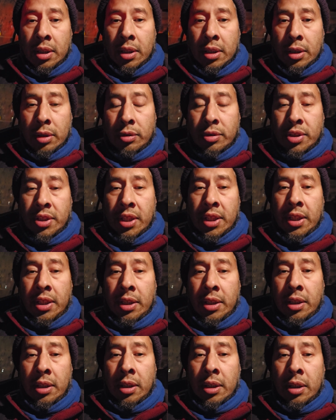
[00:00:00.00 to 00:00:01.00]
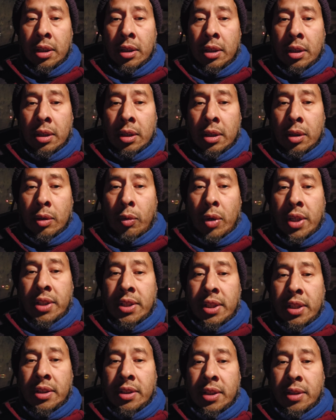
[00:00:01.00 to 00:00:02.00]
You see,
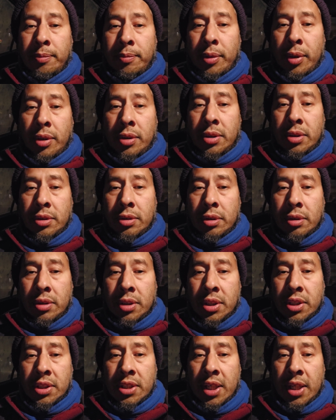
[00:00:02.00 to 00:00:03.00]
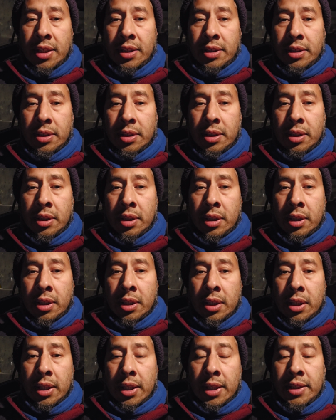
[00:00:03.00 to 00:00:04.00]
what is important to understand
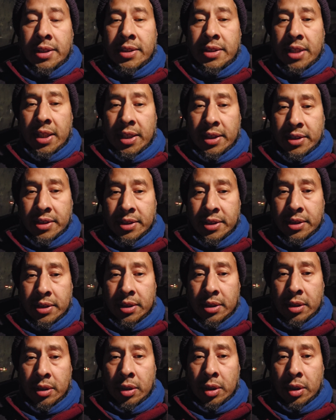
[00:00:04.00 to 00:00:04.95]
is this: